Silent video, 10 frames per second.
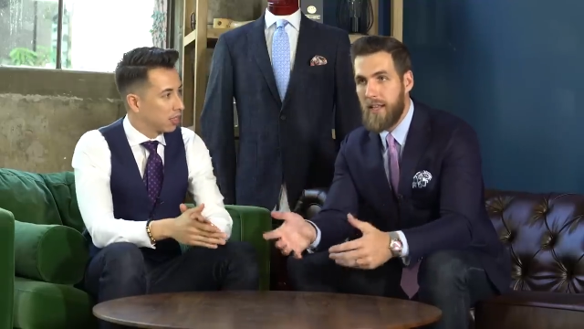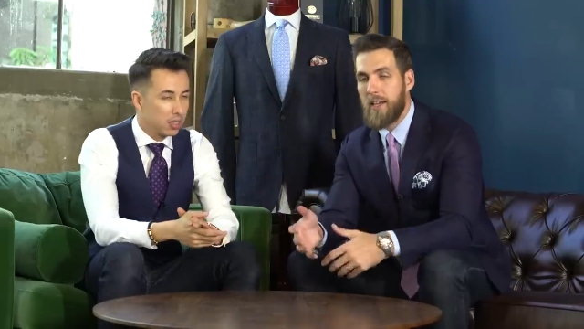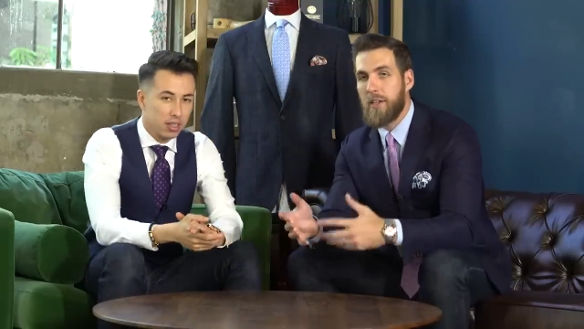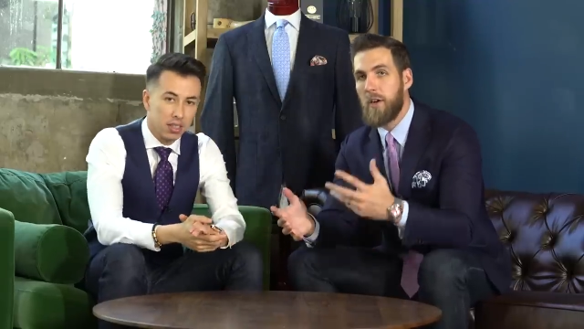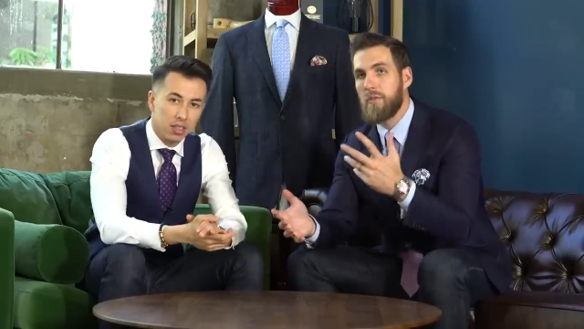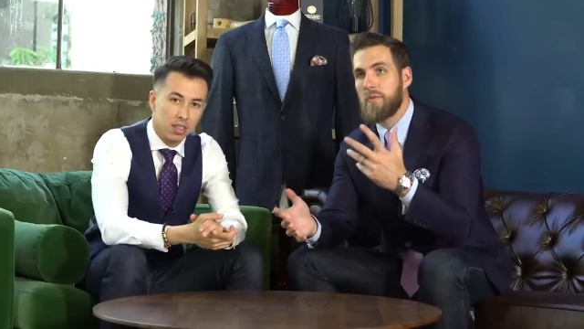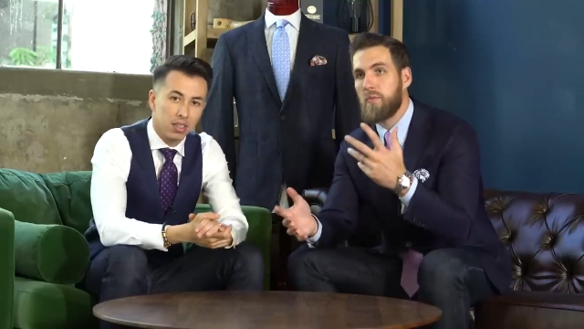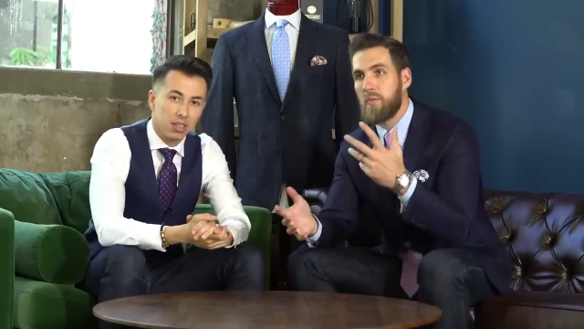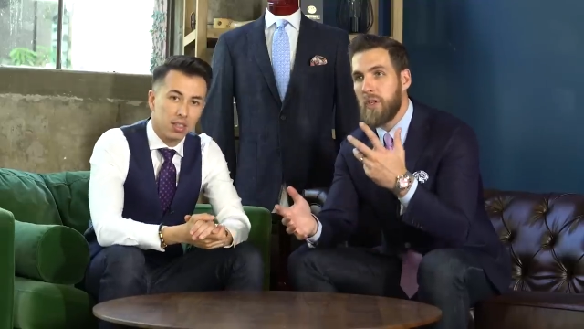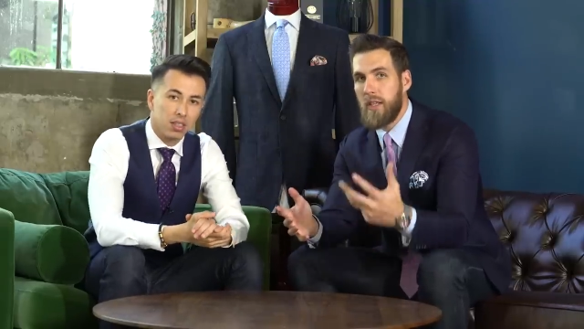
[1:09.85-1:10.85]
Speaker 1: It goes
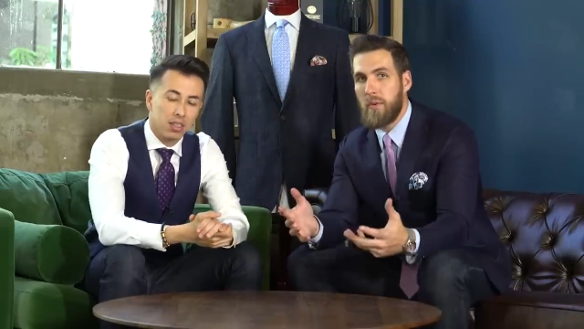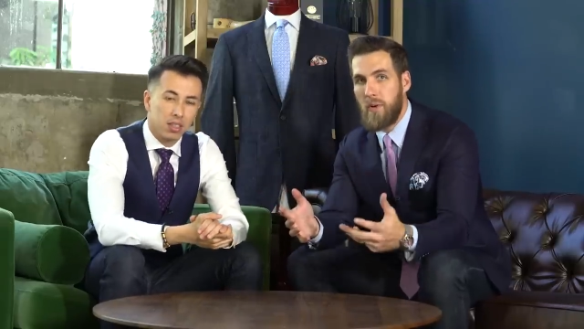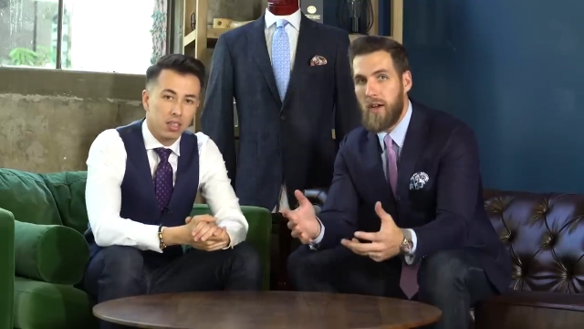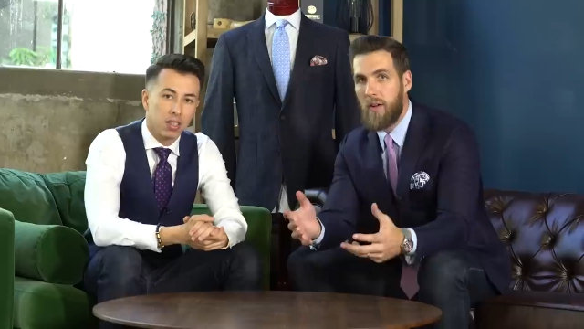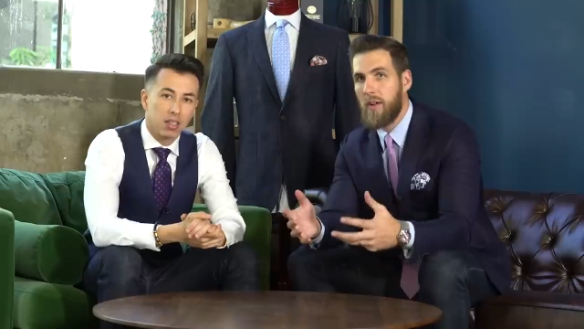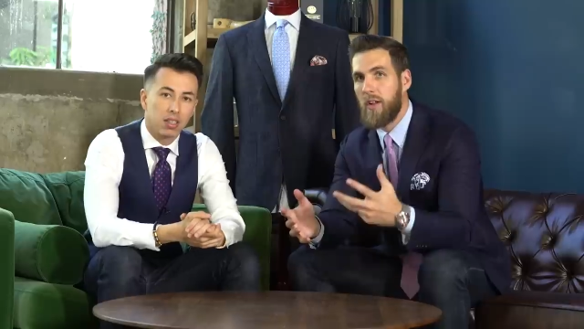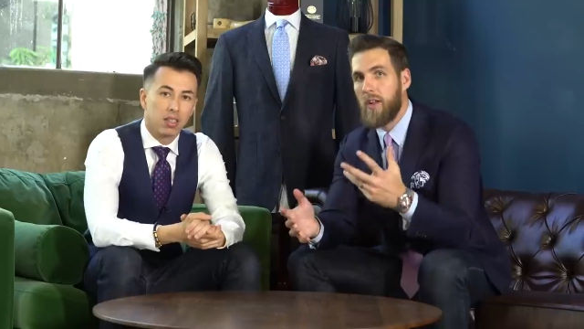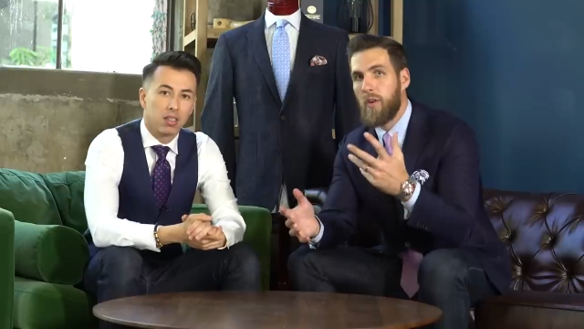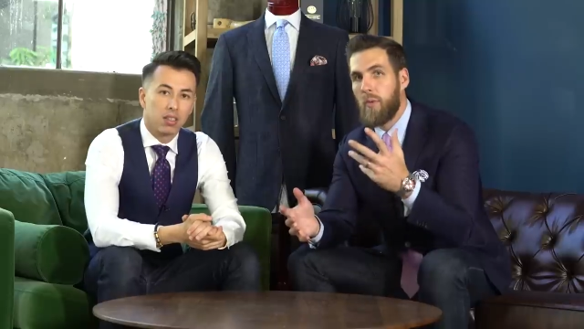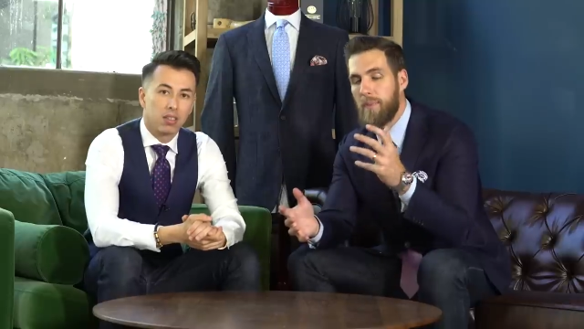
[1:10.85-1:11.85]
really
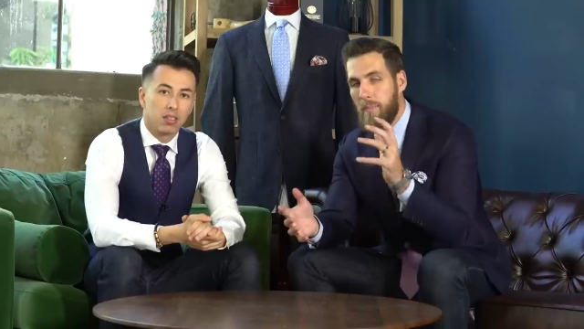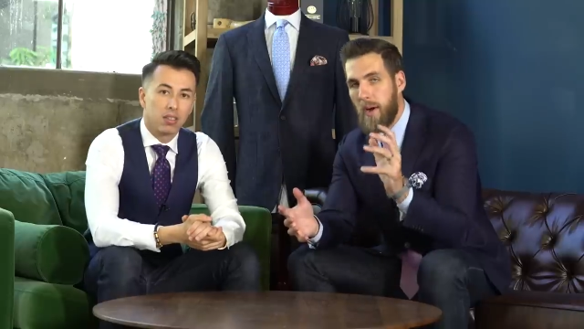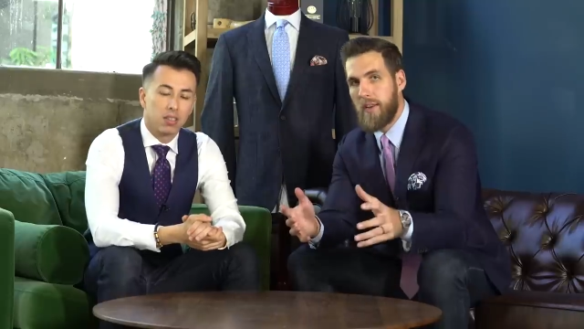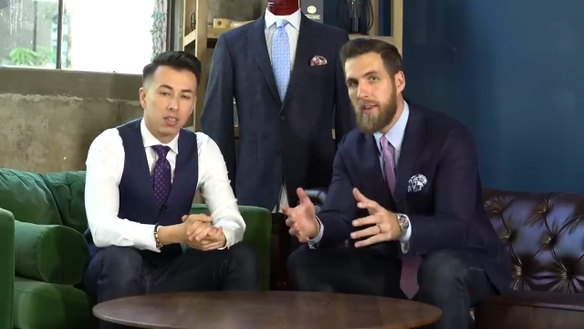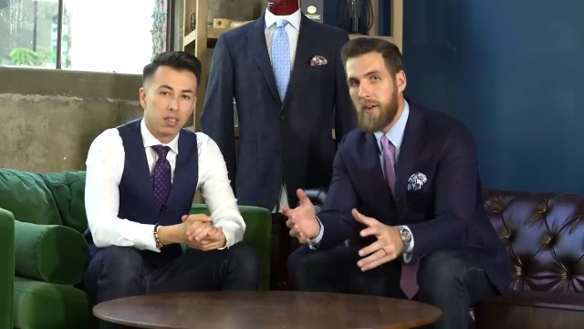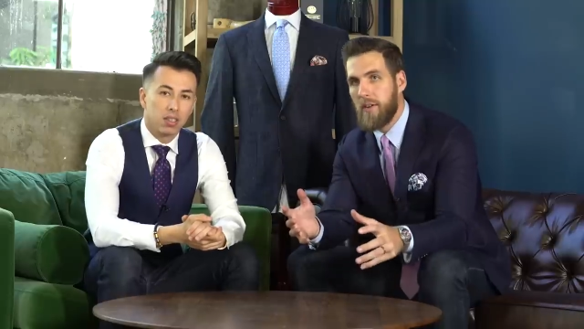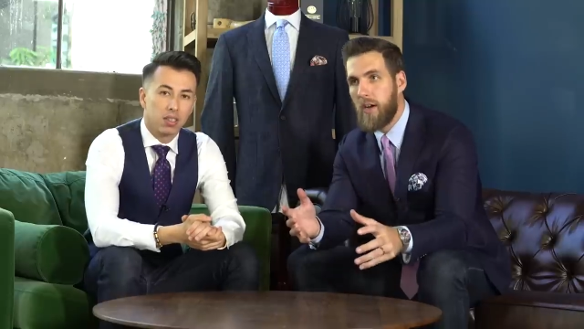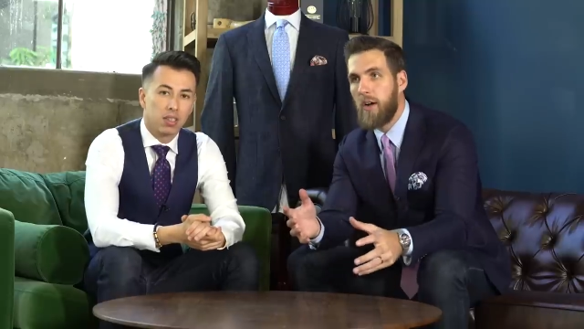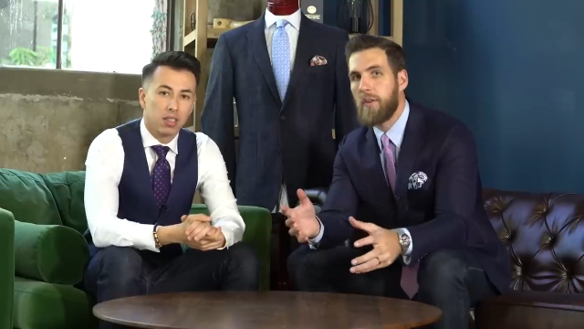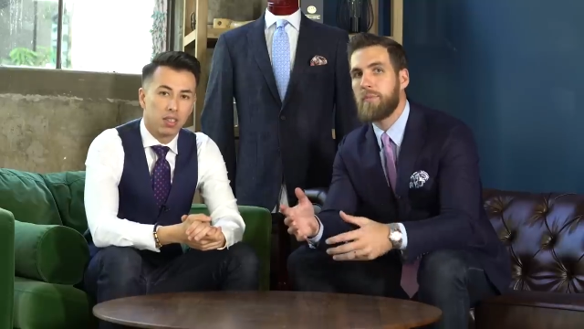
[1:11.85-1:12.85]
well with button-down
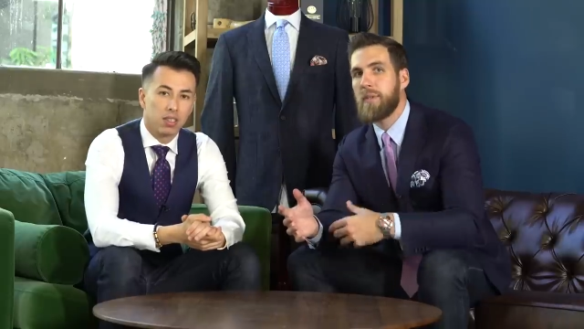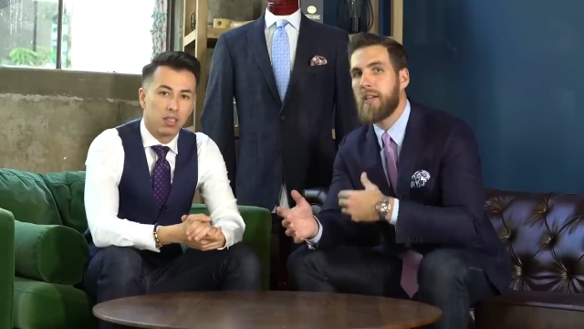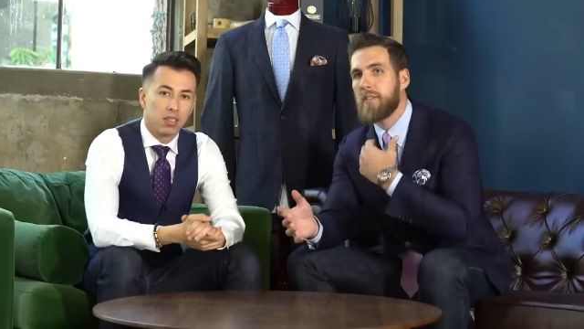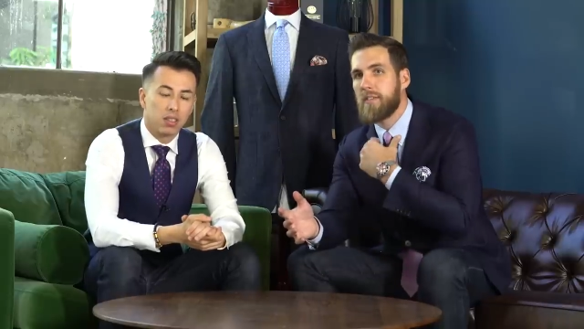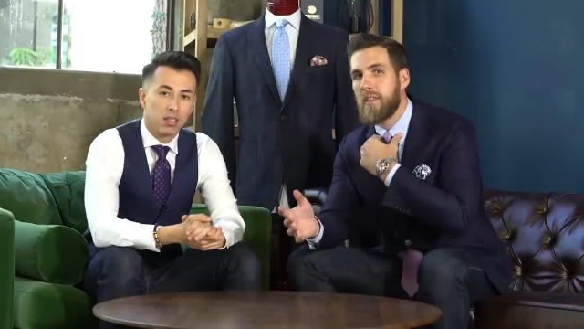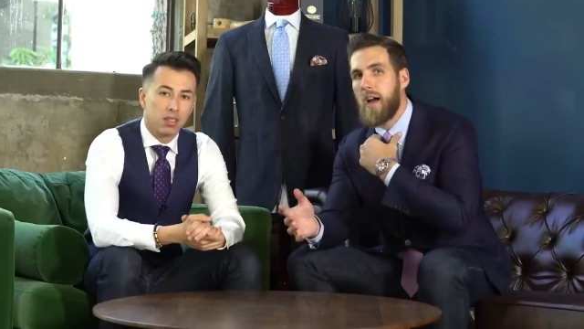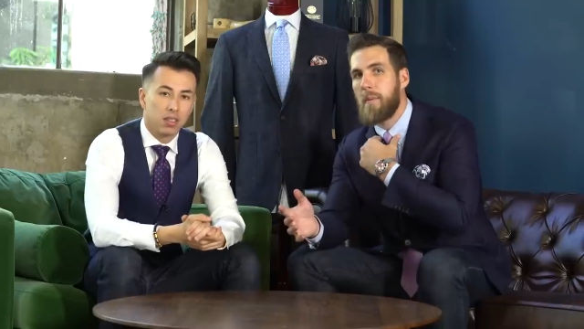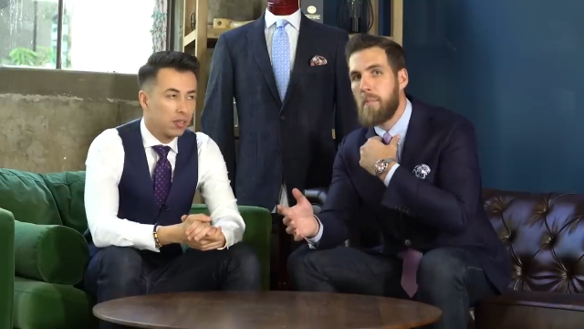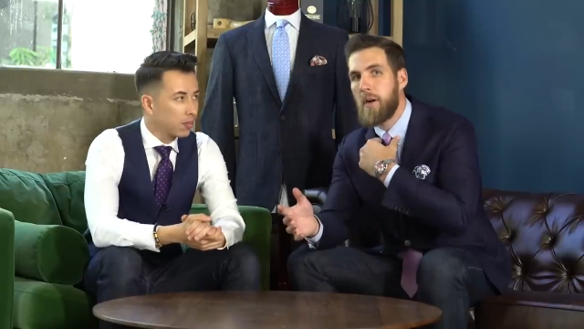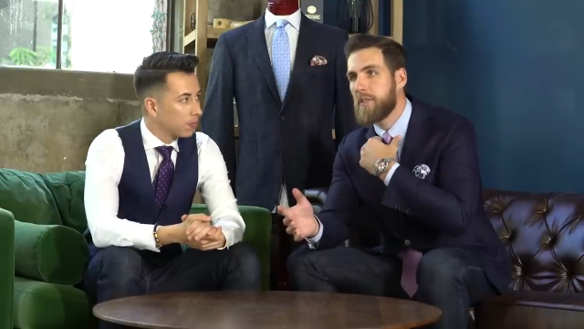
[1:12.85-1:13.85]
collars because there's
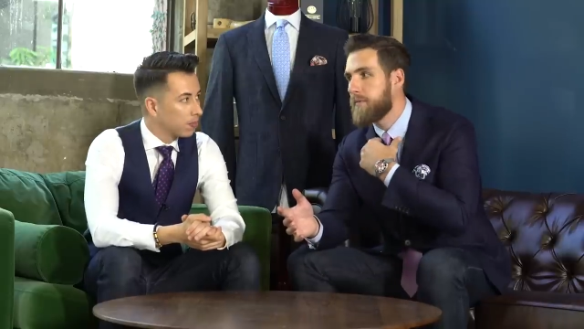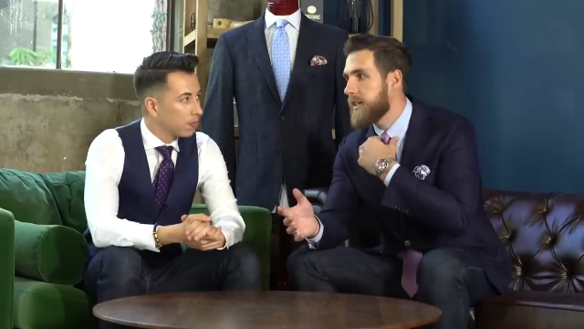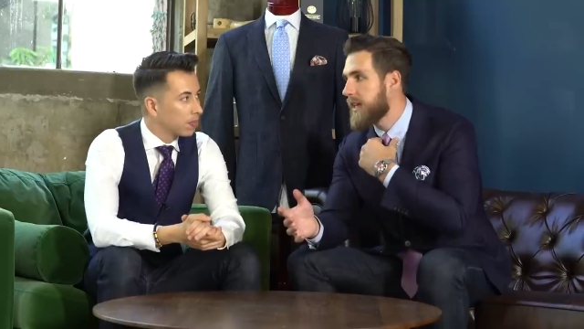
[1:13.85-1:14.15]
not much of a